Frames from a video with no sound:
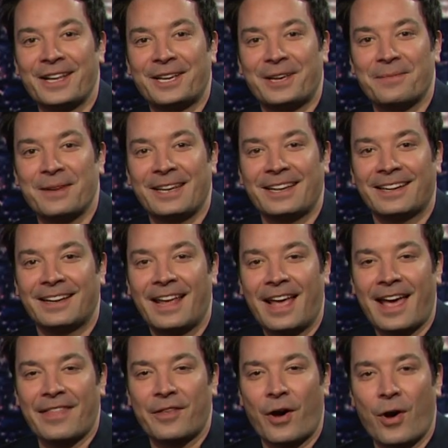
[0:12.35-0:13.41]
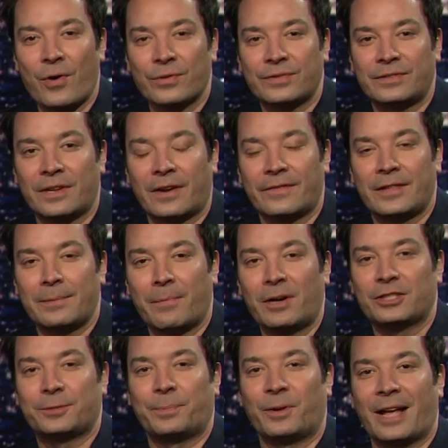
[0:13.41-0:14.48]
comedian and the host of the
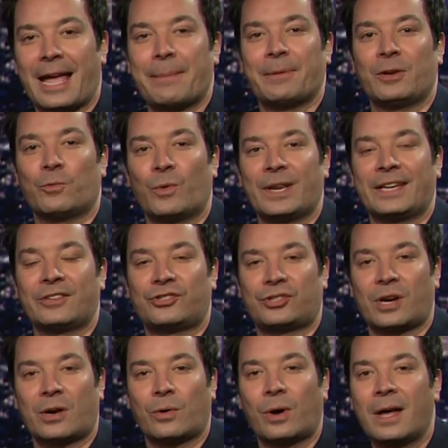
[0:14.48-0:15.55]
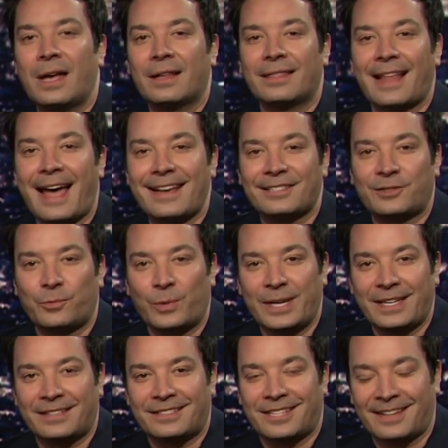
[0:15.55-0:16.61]
multiple Emmy winning show Last
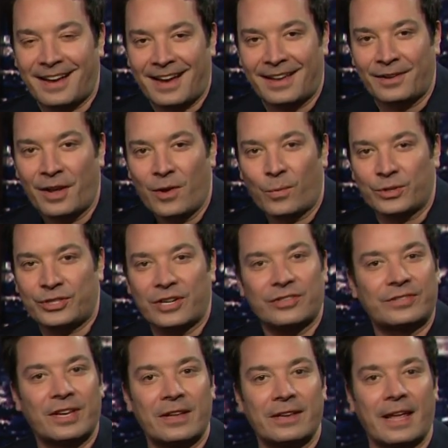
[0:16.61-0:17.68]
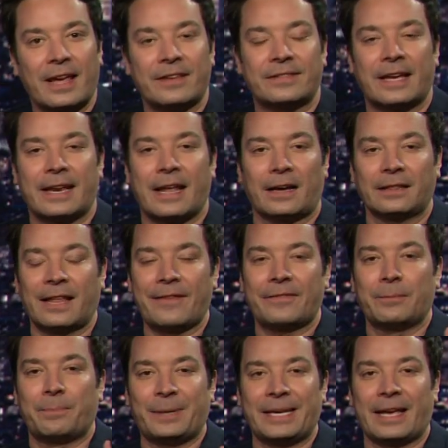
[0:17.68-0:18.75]
Week Tonight, which airs Sundays at
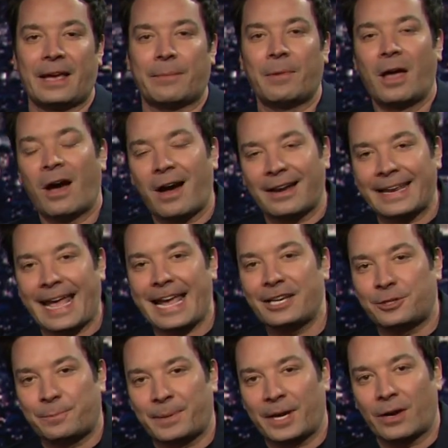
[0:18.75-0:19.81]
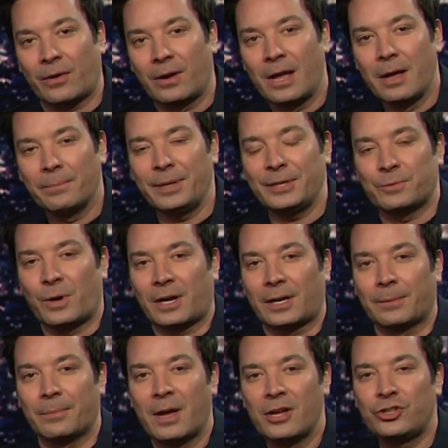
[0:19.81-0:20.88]
11 p.m. on HBO. Please
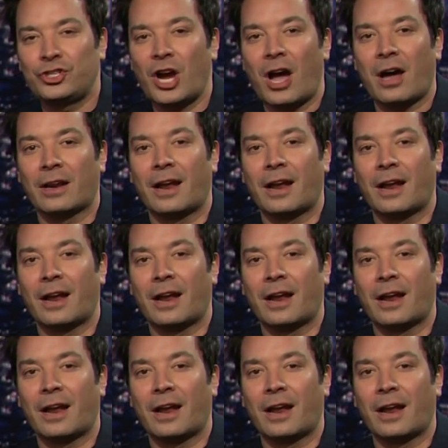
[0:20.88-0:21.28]
welcome John